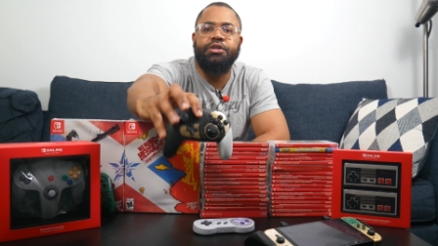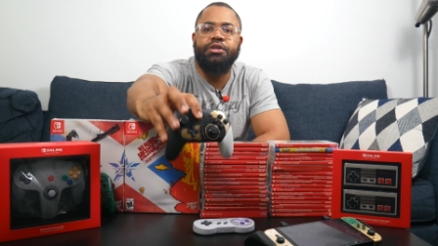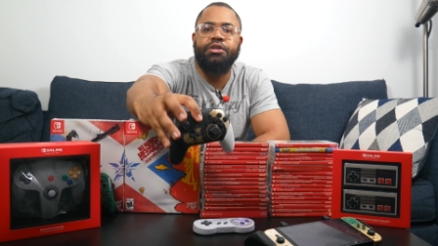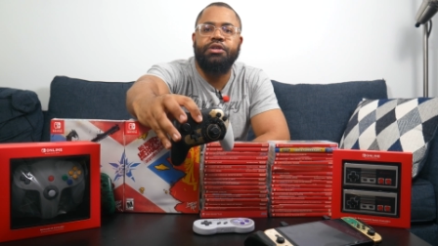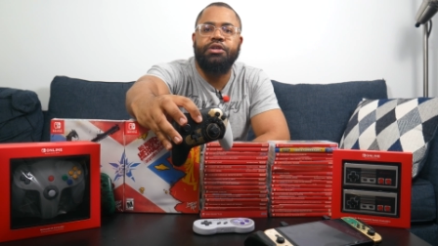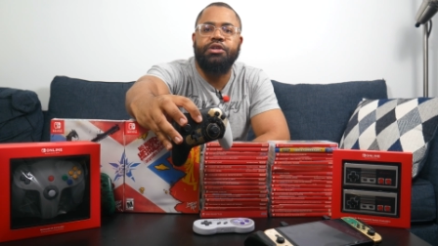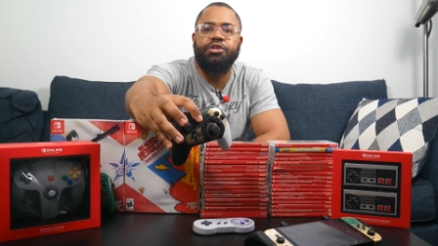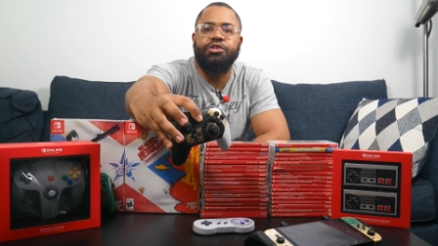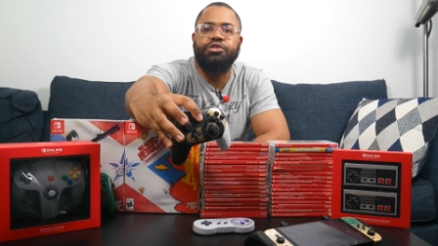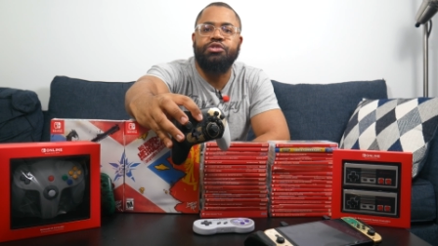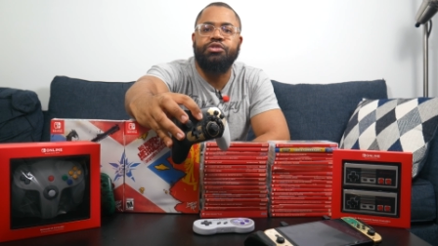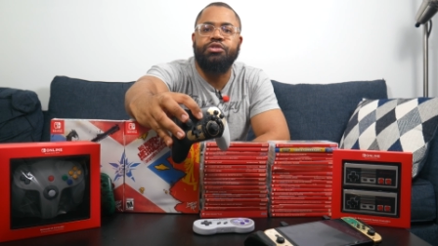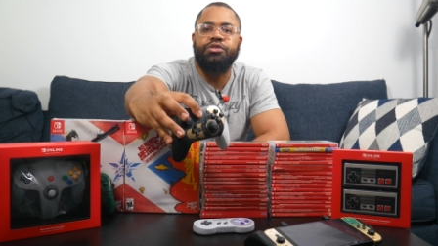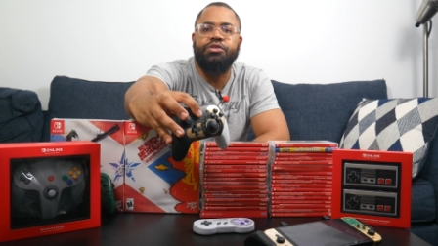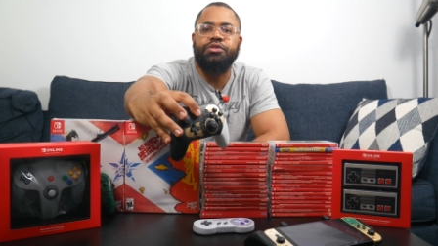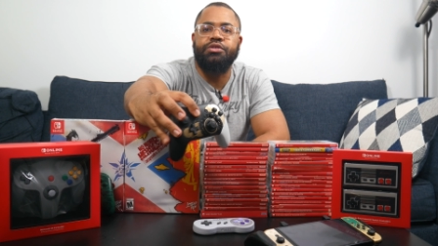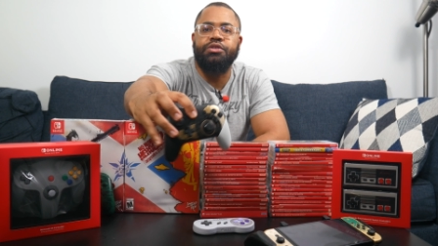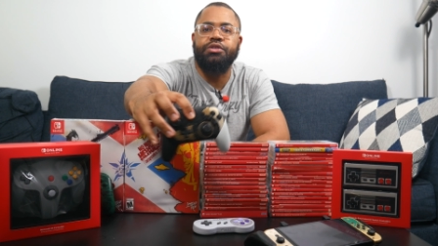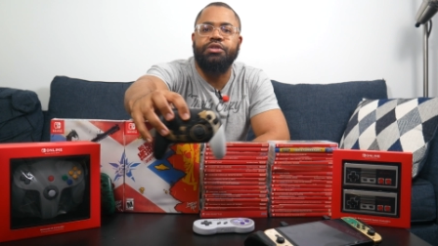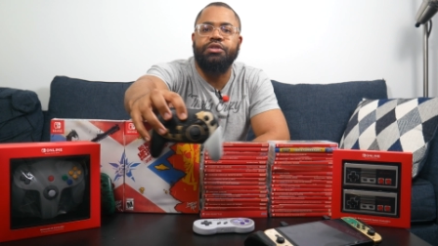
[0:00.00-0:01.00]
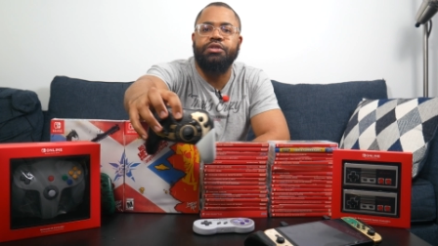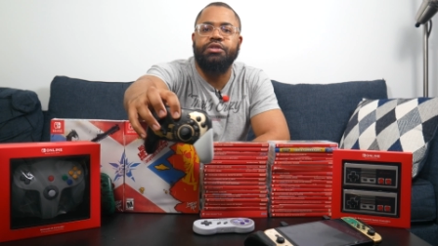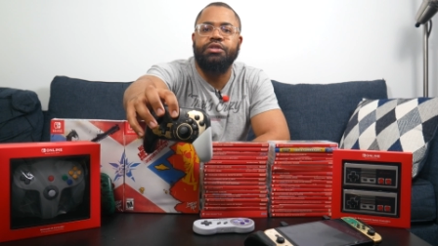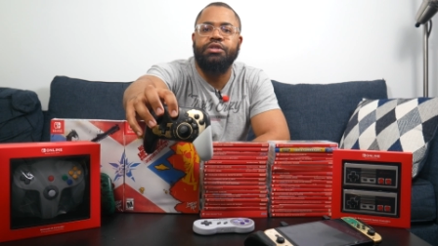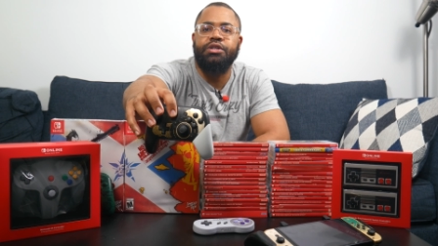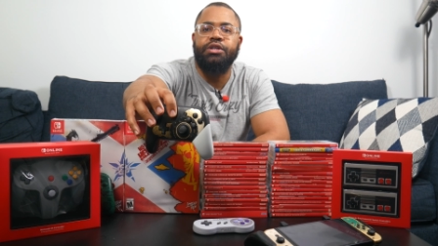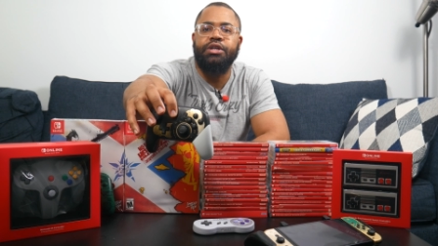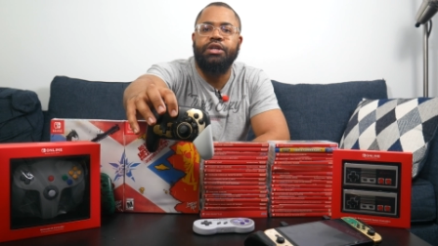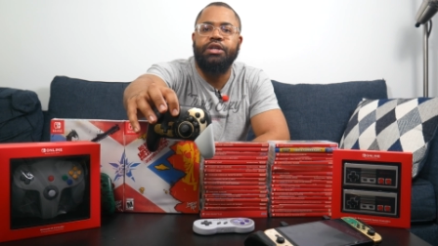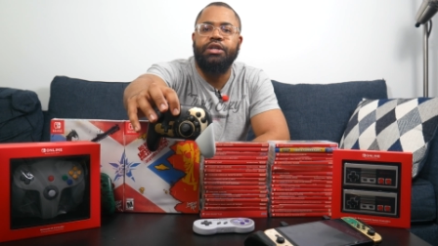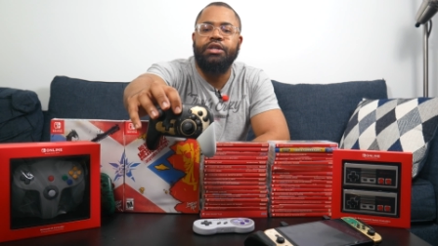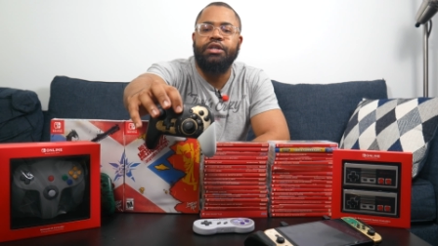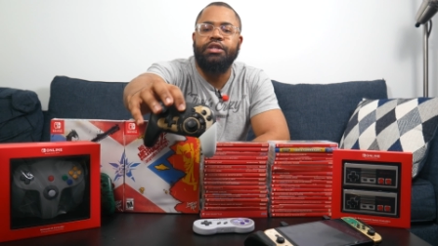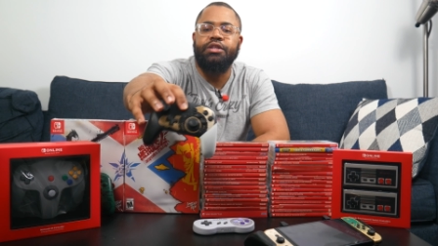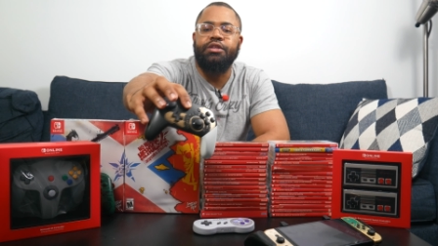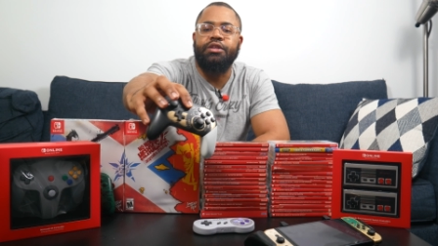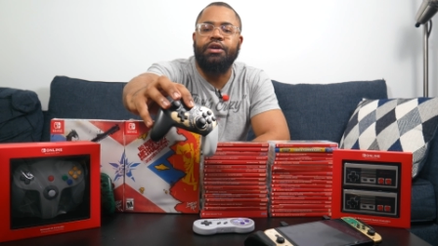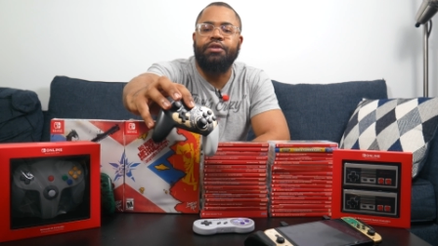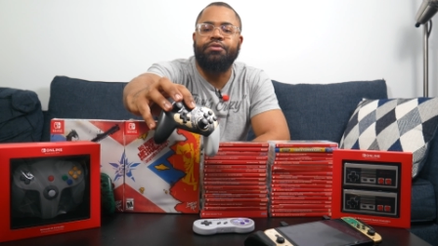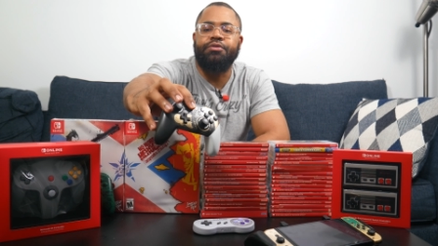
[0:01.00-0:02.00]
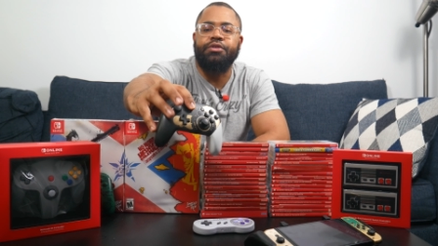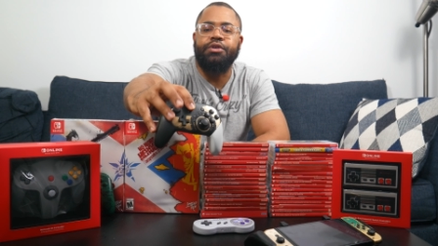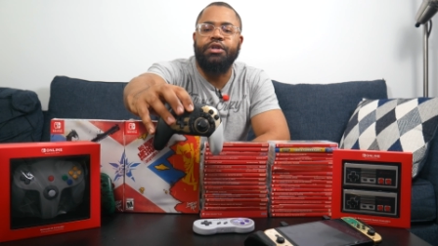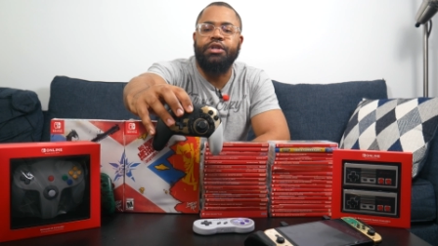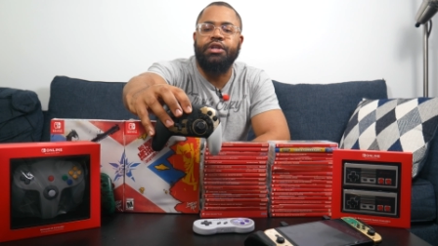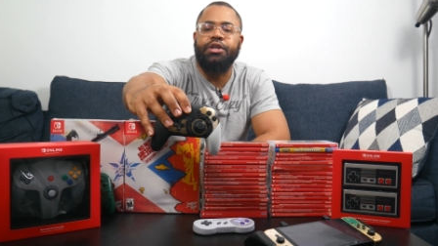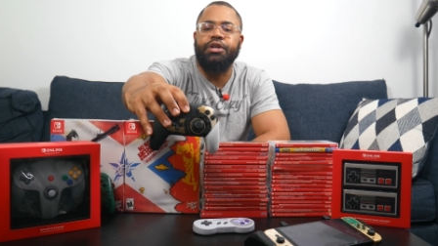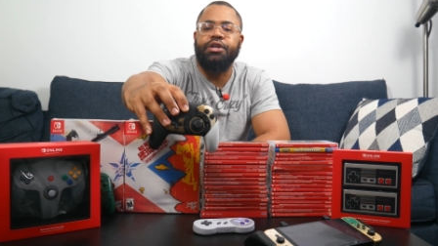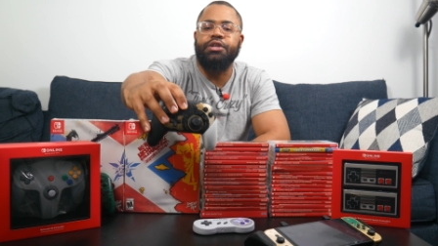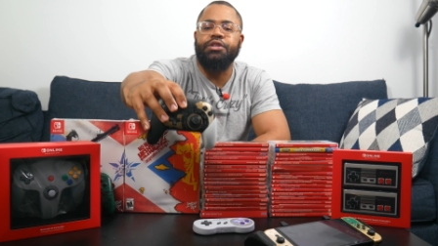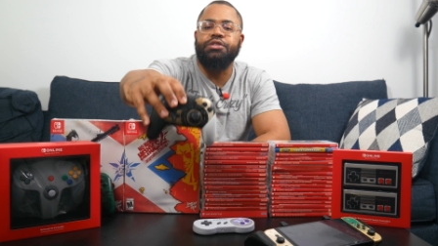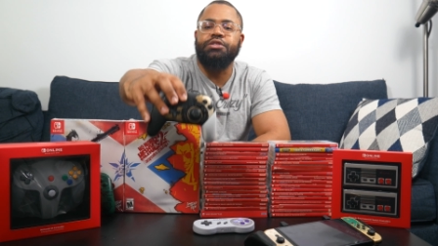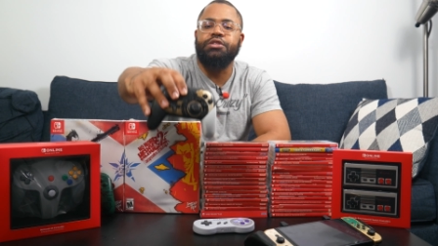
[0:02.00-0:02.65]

controller, definitely nice.